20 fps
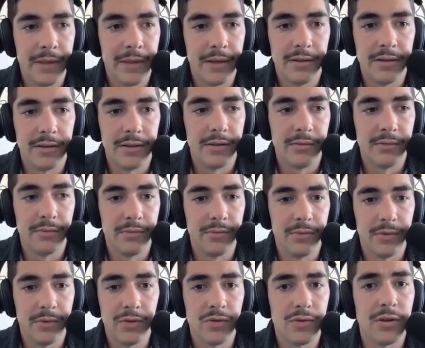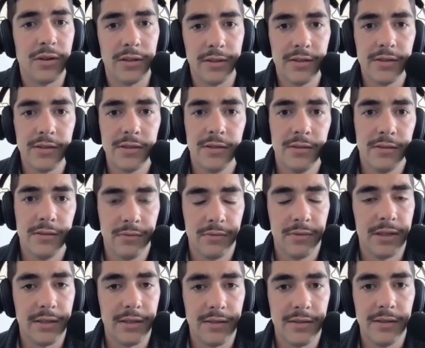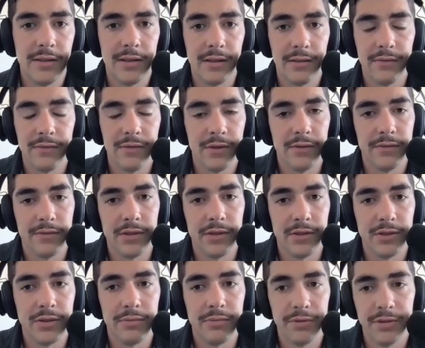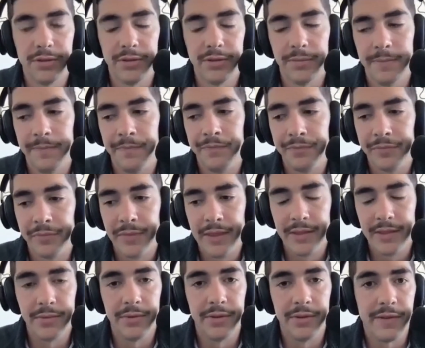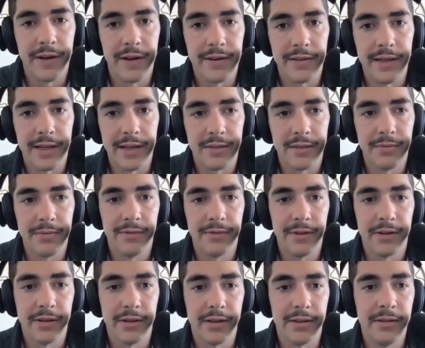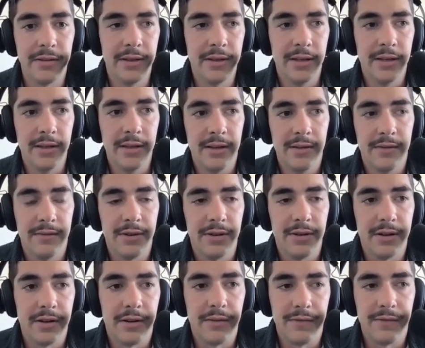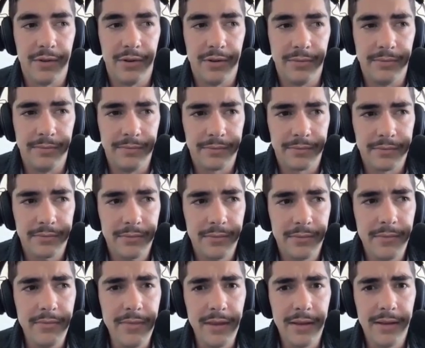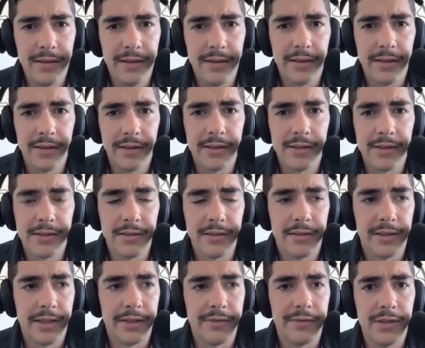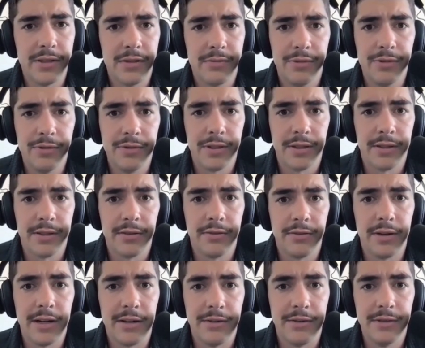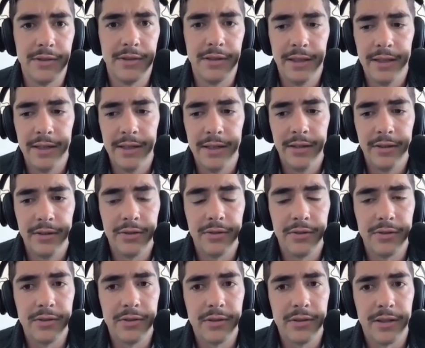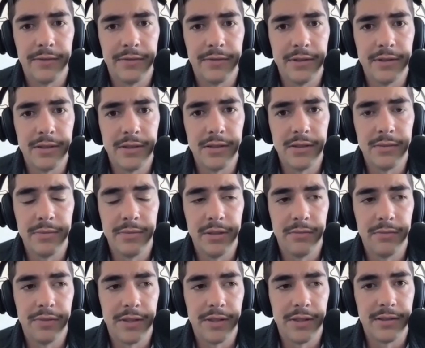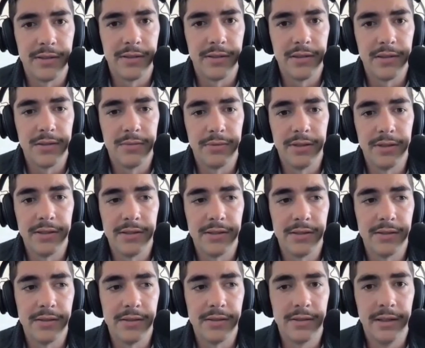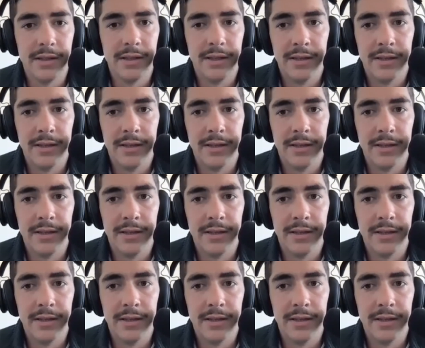are the strongest way to get in front of an entrepreneur. So we found that to be very, very helpful. And then honestly, a lot of it is boots on the ground, going to conferences, being present at these places.